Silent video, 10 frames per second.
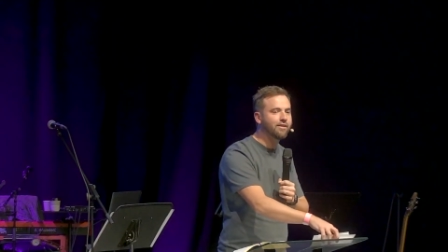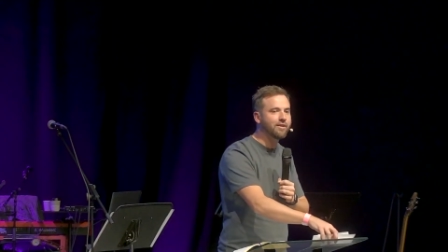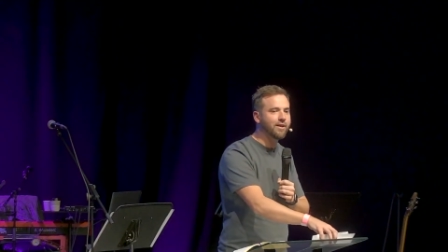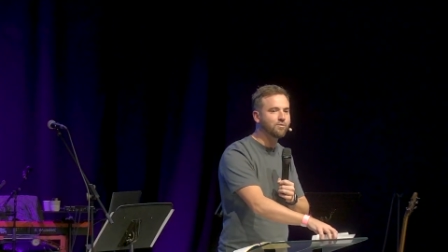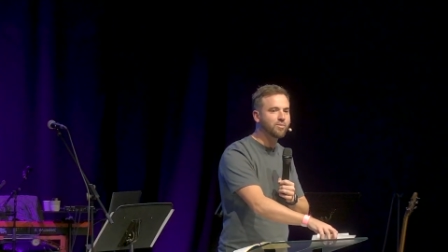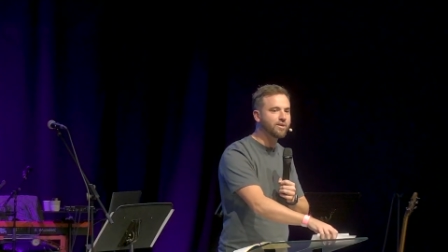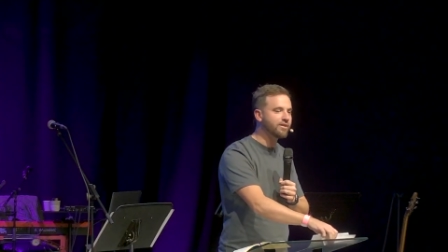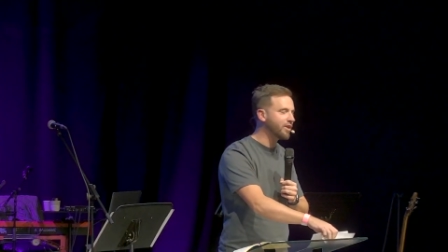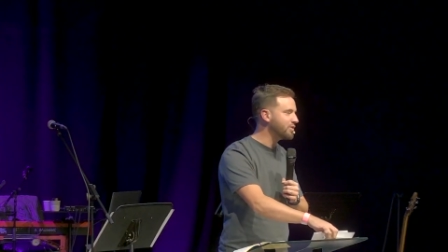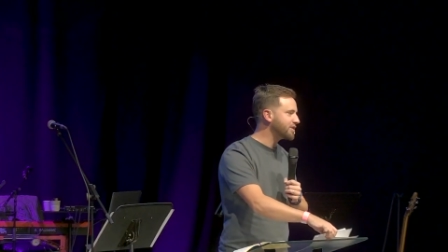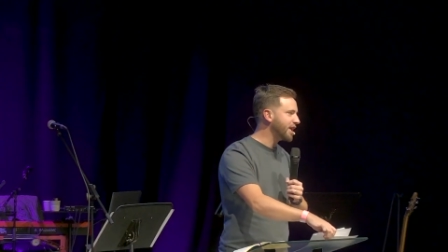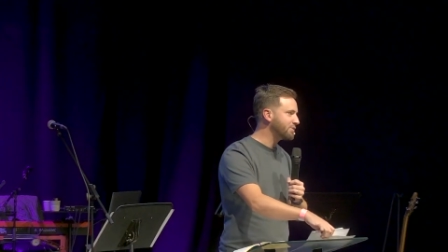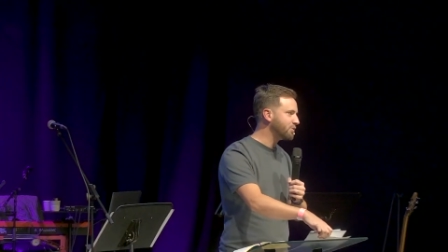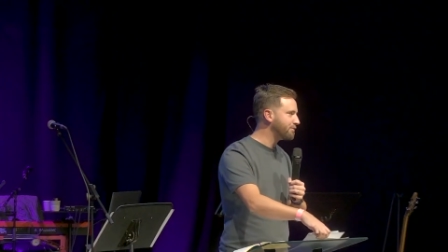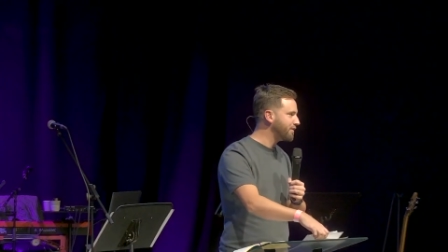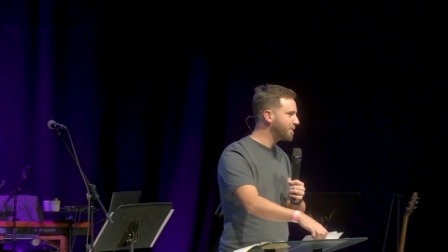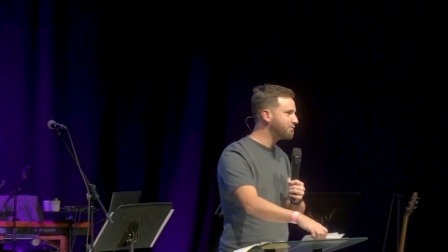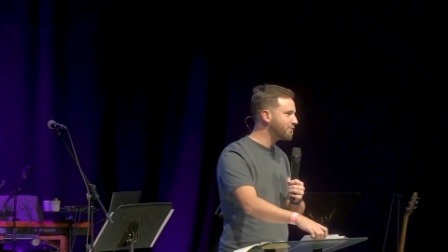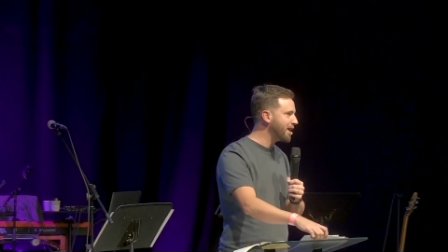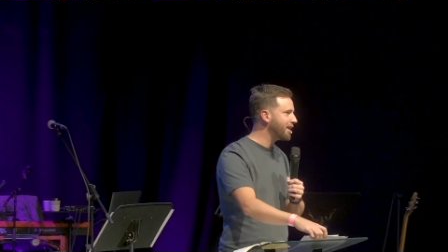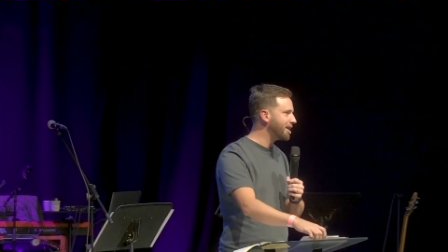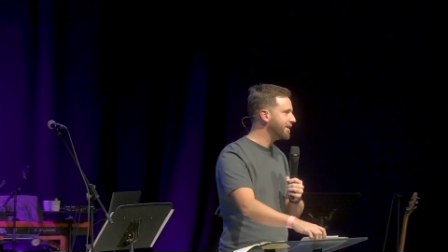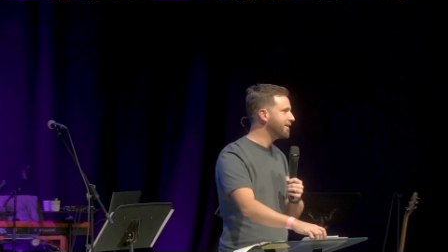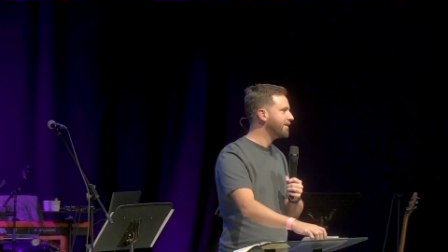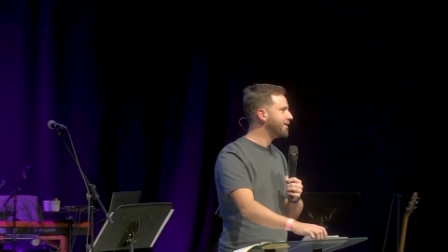And women in those days would very rarely